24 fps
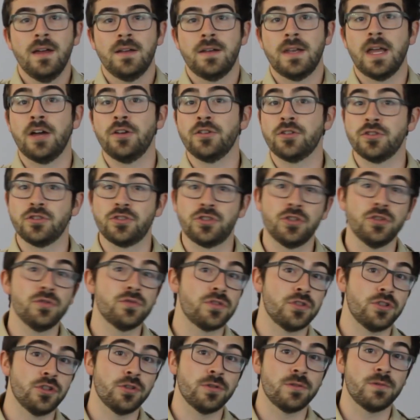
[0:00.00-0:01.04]
Now you can choose
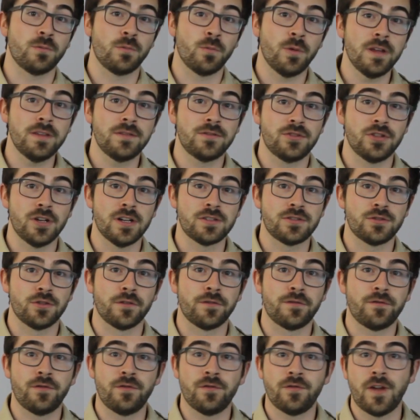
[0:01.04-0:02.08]
to do it with just
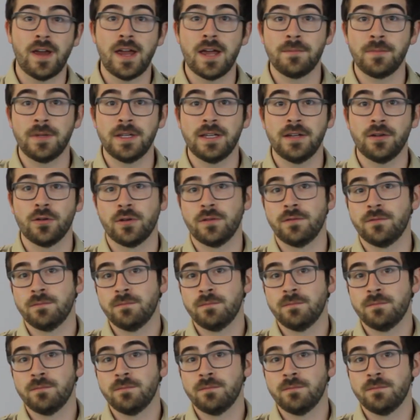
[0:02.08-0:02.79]
your family,